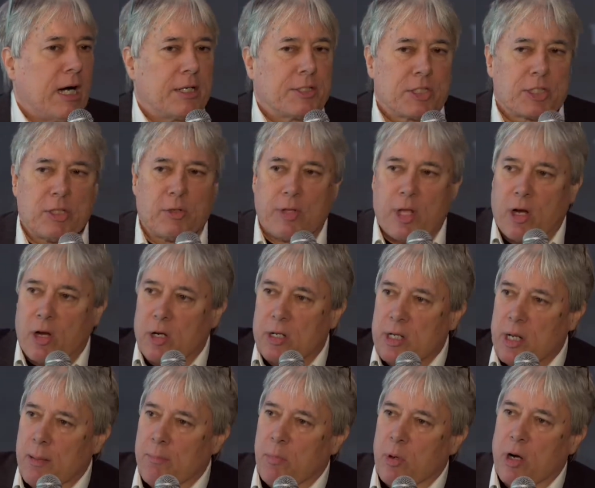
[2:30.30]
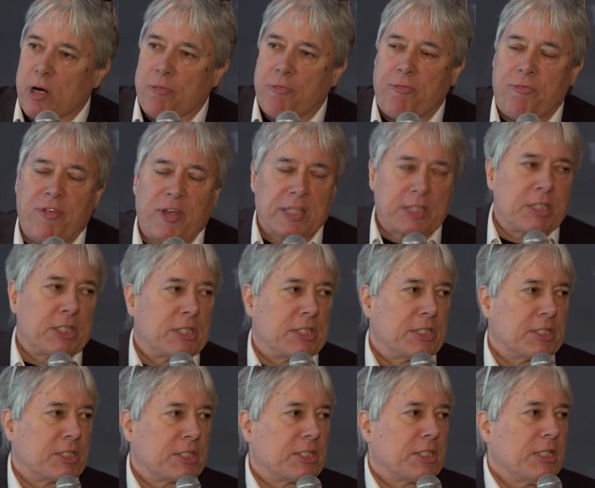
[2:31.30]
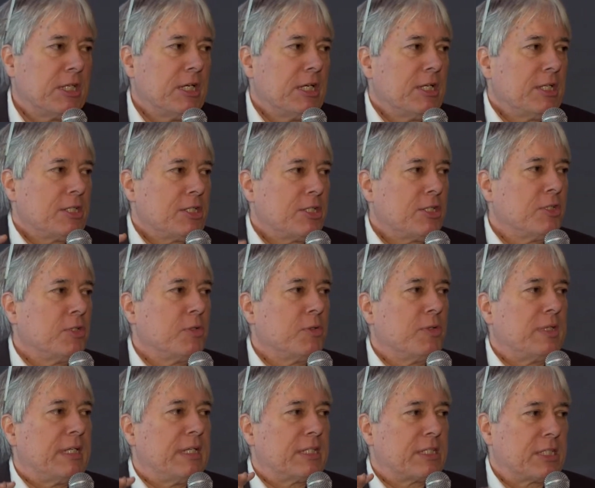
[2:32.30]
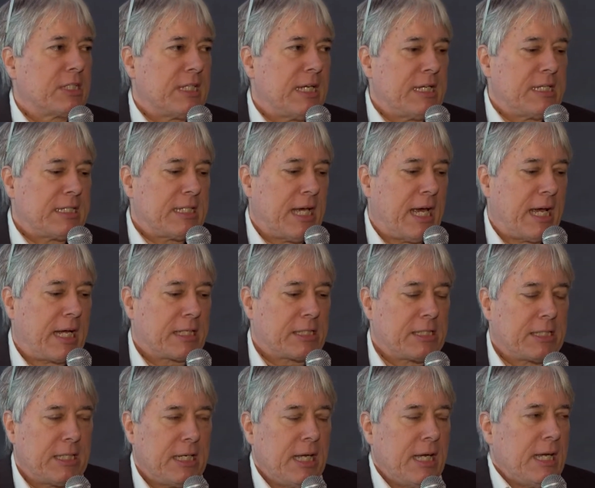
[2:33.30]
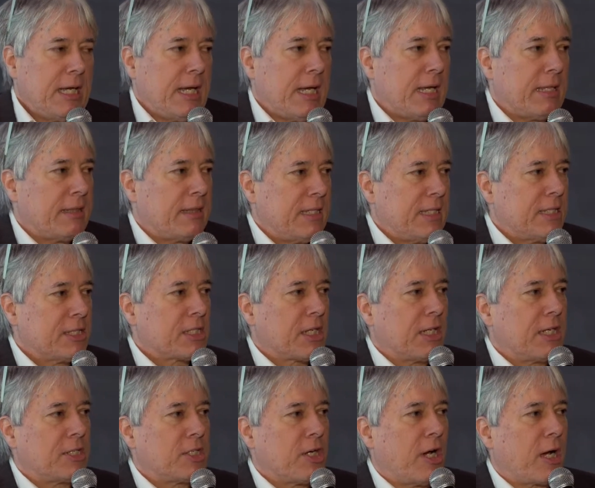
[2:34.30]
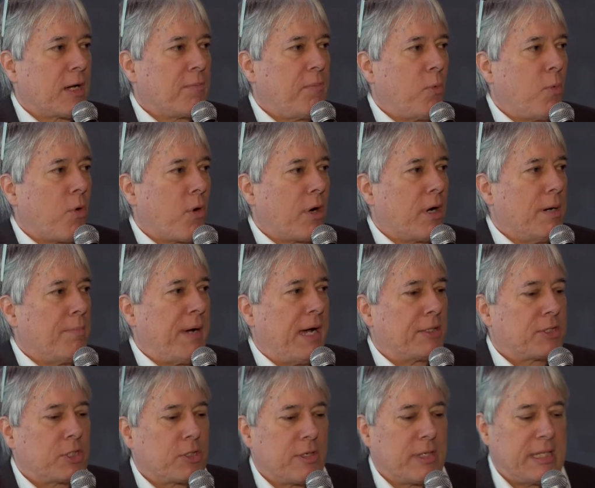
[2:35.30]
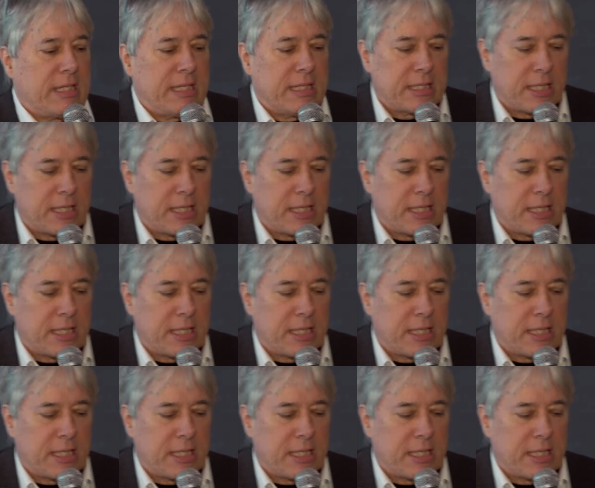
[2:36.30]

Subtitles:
So there are a number of fixes to the estate tax. And Thea's going to talk more about sort of the